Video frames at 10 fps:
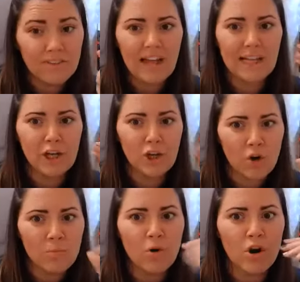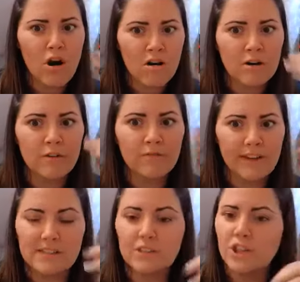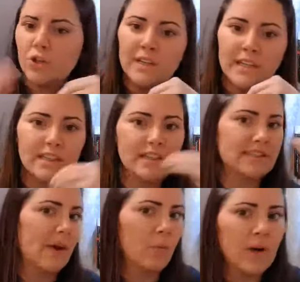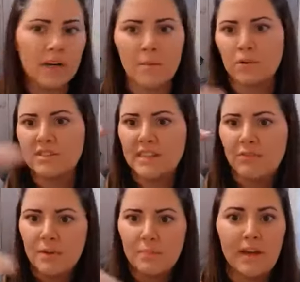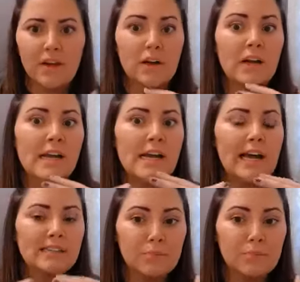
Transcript: that, like go more harder, fast. You need this. What numbers? Give me better. Yeah. As